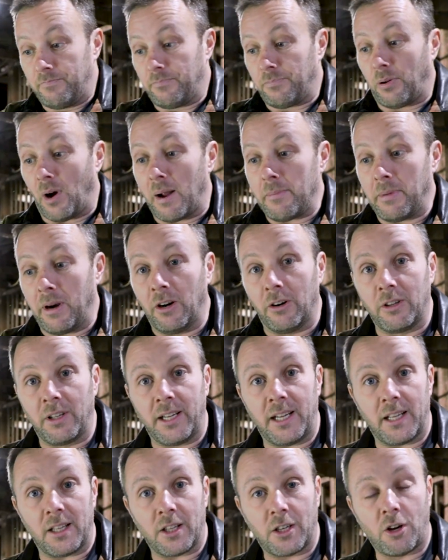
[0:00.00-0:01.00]

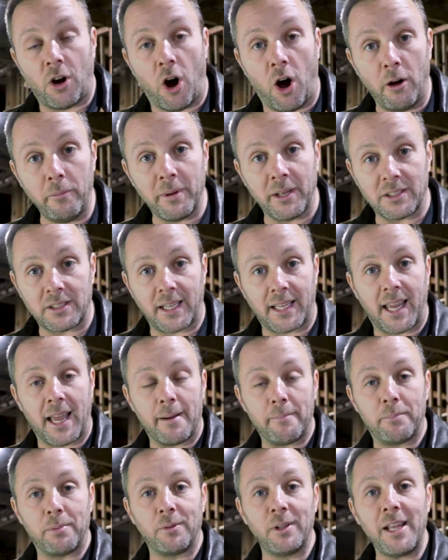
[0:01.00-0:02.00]
primarily in the comments i
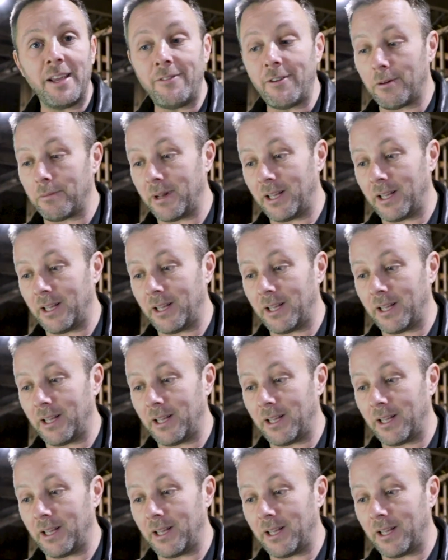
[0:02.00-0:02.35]
can't believe how